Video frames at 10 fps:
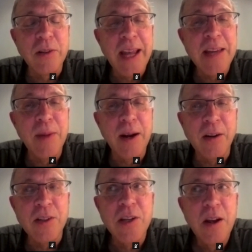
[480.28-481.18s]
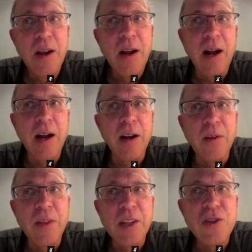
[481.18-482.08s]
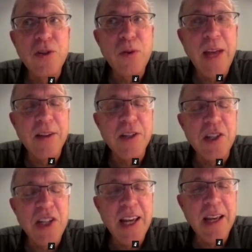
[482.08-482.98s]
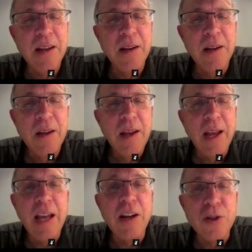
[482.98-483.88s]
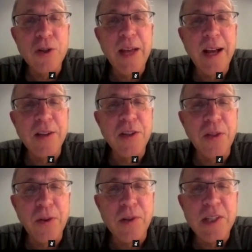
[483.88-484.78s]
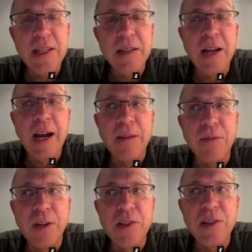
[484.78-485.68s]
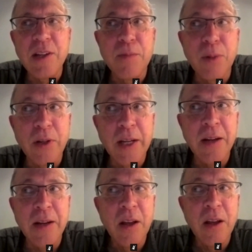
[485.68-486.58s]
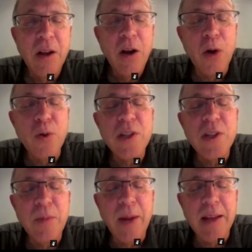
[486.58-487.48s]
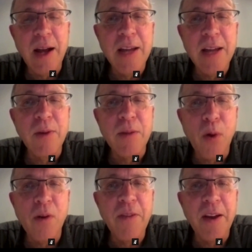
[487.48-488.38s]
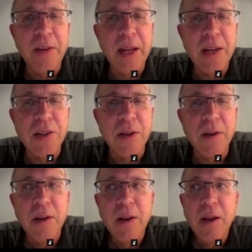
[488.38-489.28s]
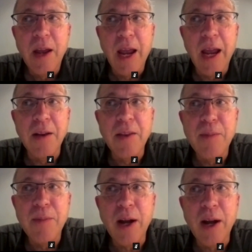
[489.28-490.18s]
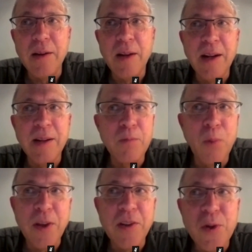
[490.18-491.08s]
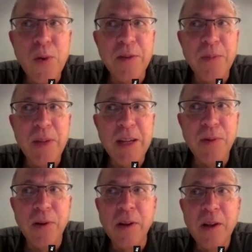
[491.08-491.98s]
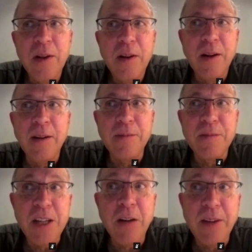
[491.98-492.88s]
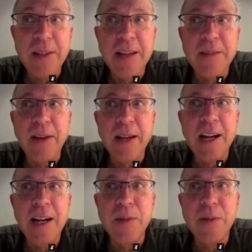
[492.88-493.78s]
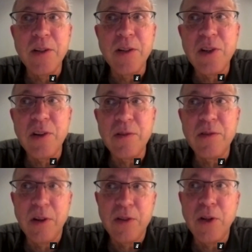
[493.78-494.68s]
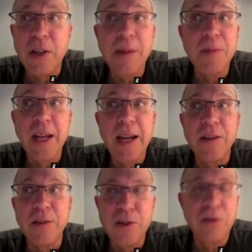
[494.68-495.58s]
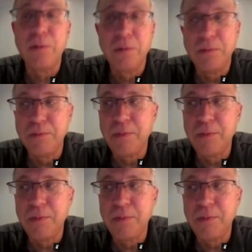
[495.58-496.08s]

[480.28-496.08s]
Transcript: landmarks are this 2010 and a 2013 conference in Berlin hosted by the Heinrich Böll Foundation. And they brought more than 200 people of self-identified commoners to come together to